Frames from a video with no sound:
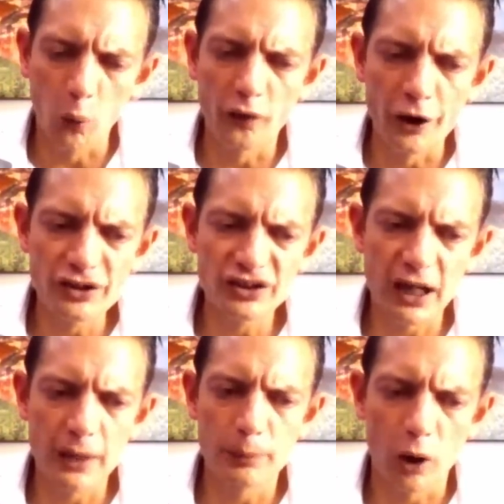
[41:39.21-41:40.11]
those
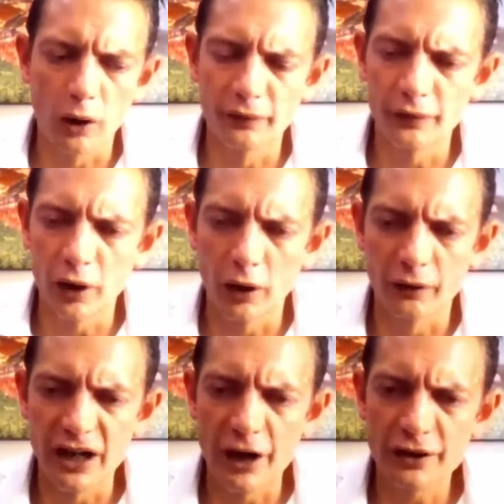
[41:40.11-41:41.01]
type of
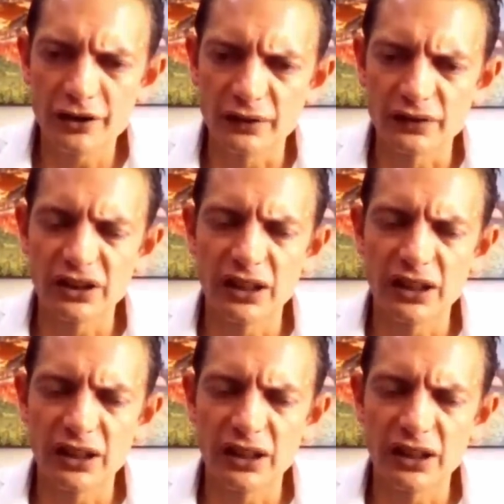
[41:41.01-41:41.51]
narratives.